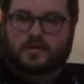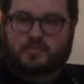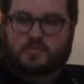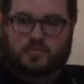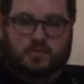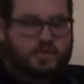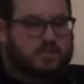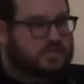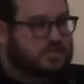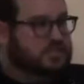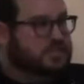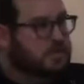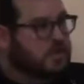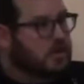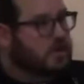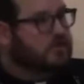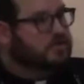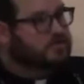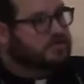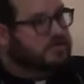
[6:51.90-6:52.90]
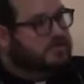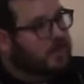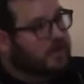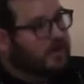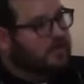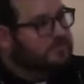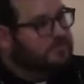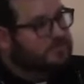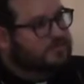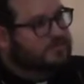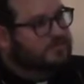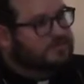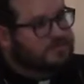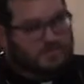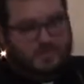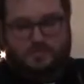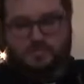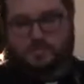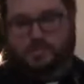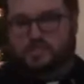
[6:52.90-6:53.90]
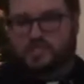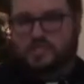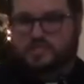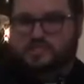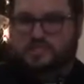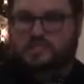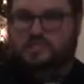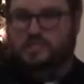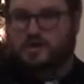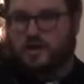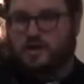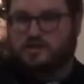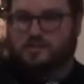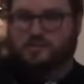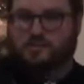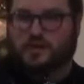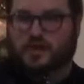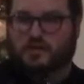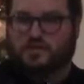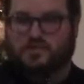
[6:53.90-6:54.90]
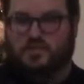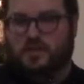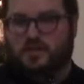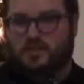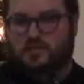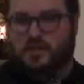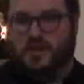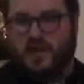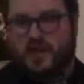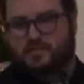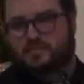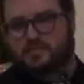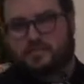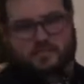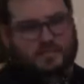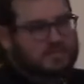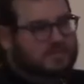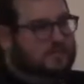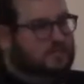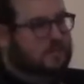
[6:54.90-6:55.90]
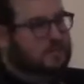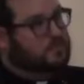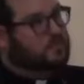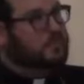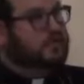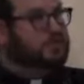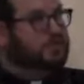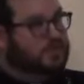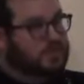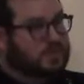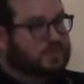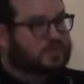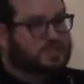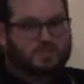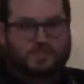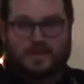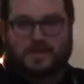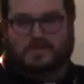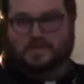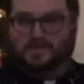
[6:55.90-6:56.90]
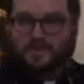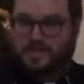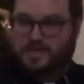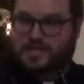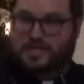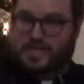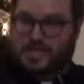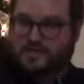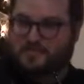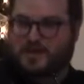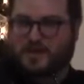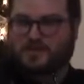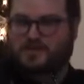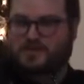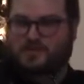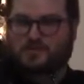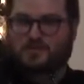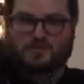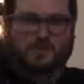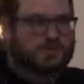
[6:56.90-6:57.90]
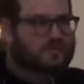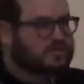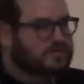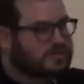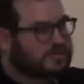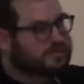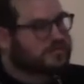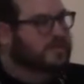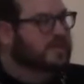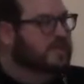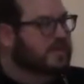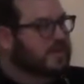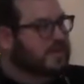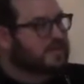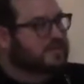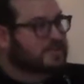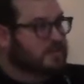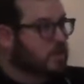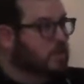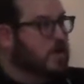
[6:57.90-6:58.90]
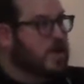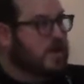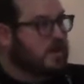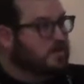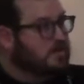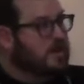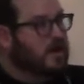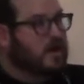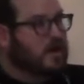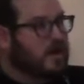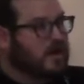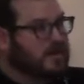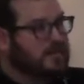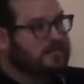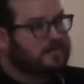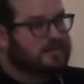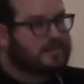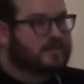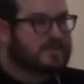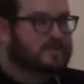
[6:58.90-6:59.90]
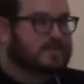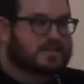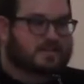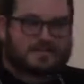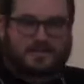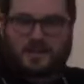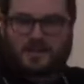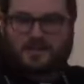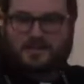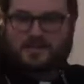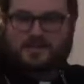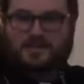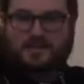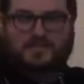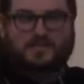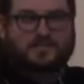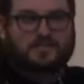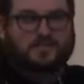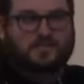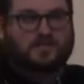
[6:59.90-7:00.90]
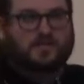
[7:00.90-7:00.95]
Pretty stark stuff. I mean, when Jesus talks about John the Baptist, he said, What'd you expect when you came out into the wilderness? As a wild guy, he's not going to be some